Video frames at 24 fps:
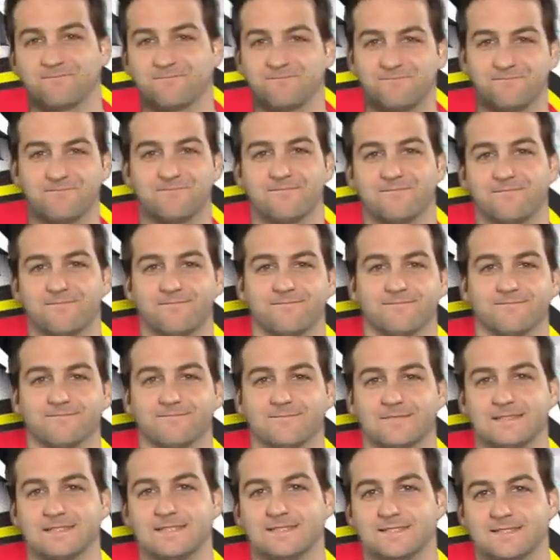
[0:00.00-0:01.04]

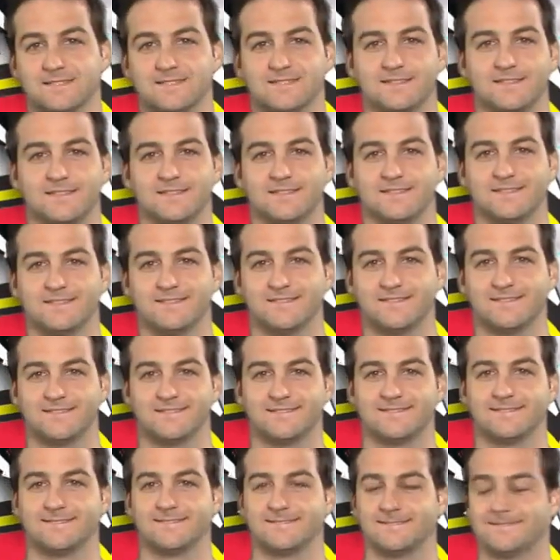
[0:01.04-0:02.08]

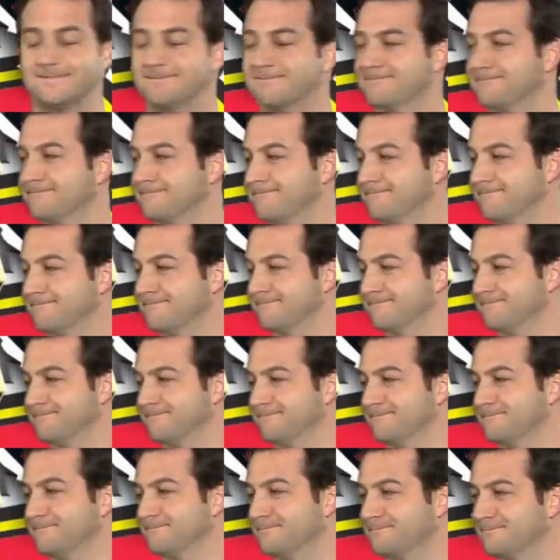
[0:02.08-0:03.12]

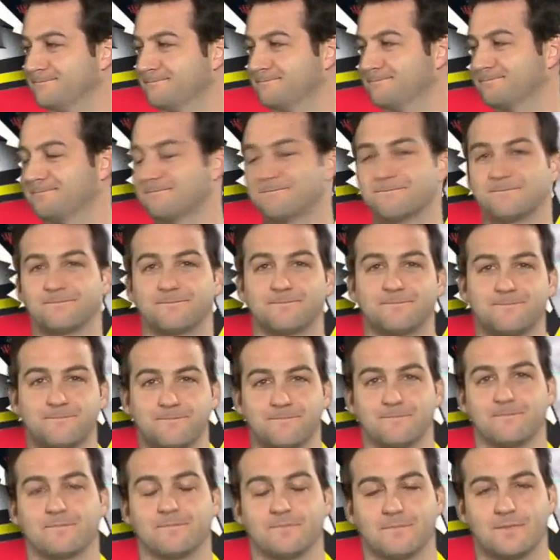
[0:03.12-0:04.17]

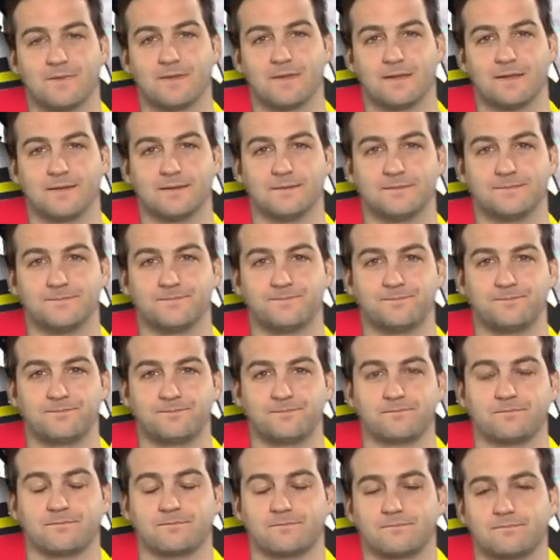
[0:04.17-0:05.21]

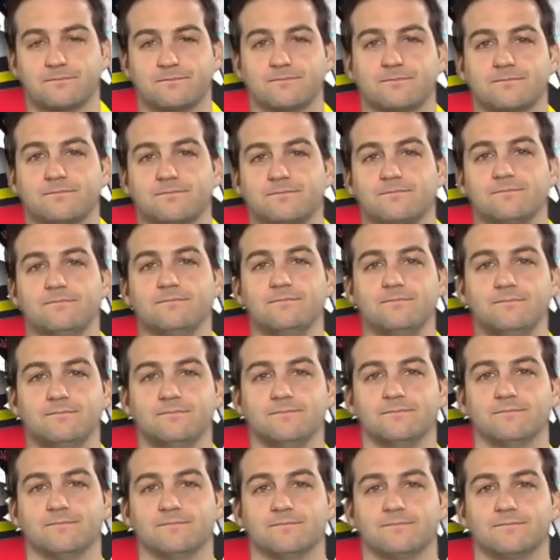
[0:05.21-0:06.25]

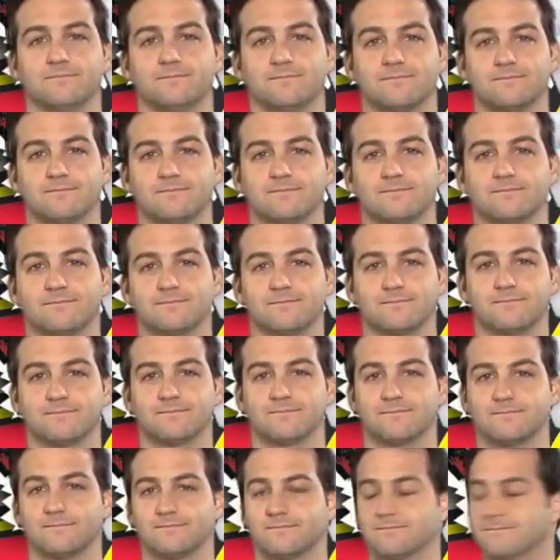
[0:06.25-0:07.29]

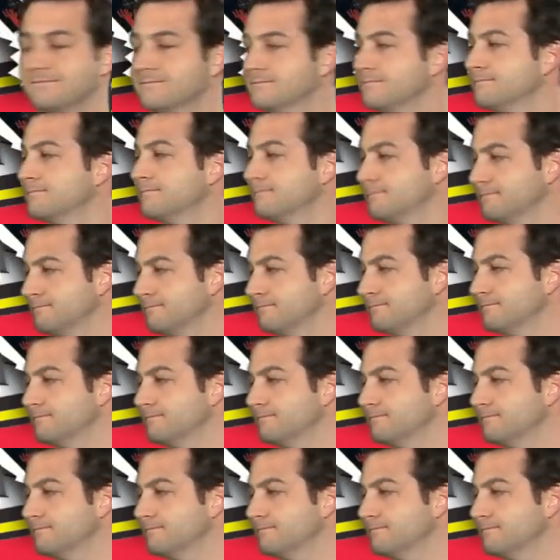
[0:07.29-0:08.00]
(silent)